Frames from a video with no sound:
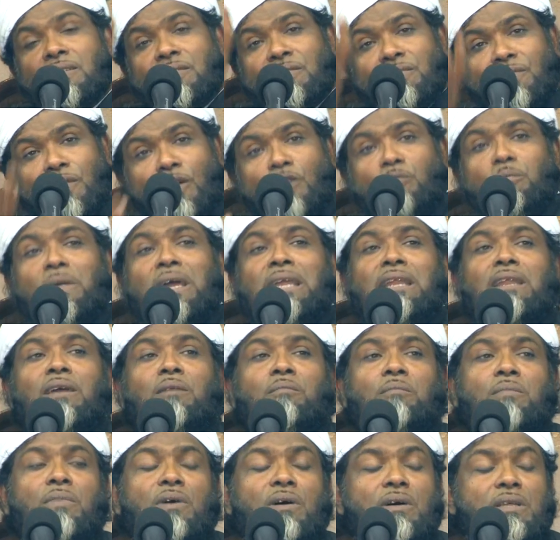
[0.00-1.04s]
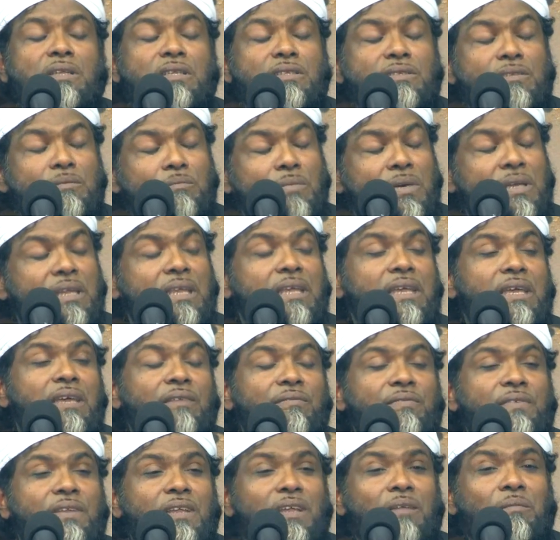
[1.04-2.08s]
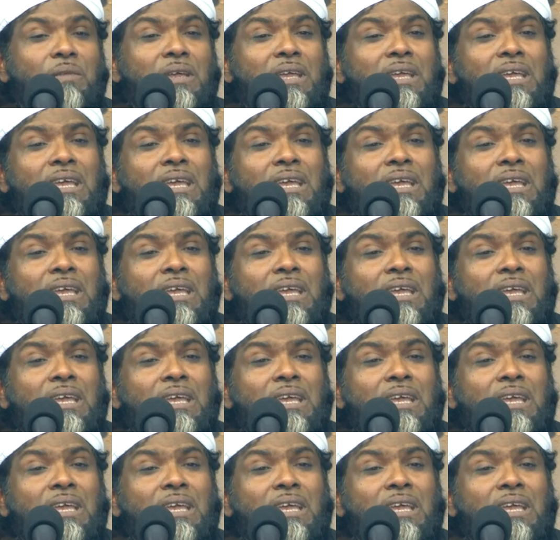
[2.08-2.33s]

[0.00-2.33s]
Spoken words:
found my number that somebody gave to him.